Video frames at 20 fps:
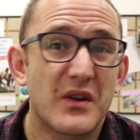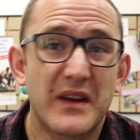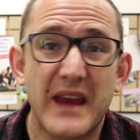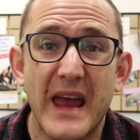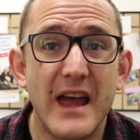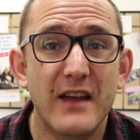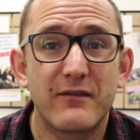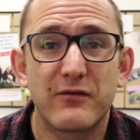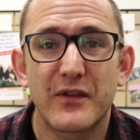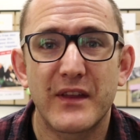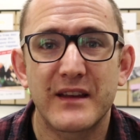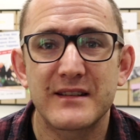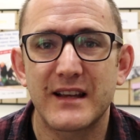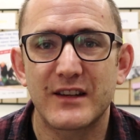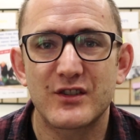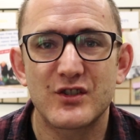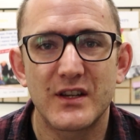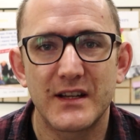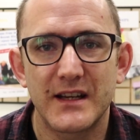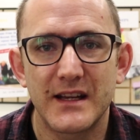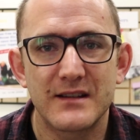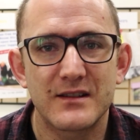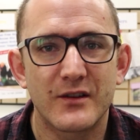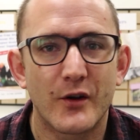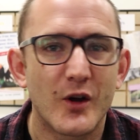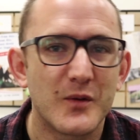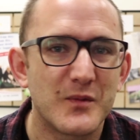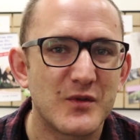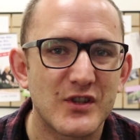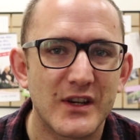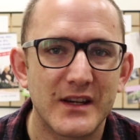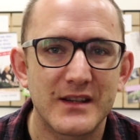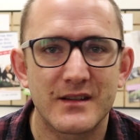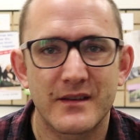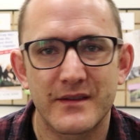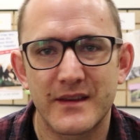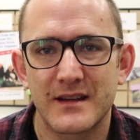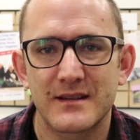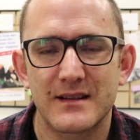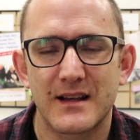is okay for things like chilies and aubergines
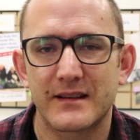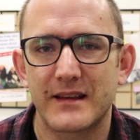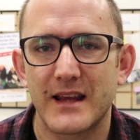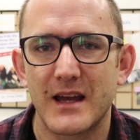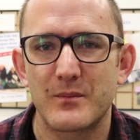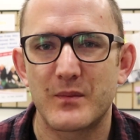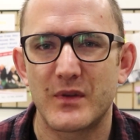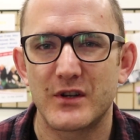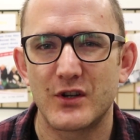and things like that,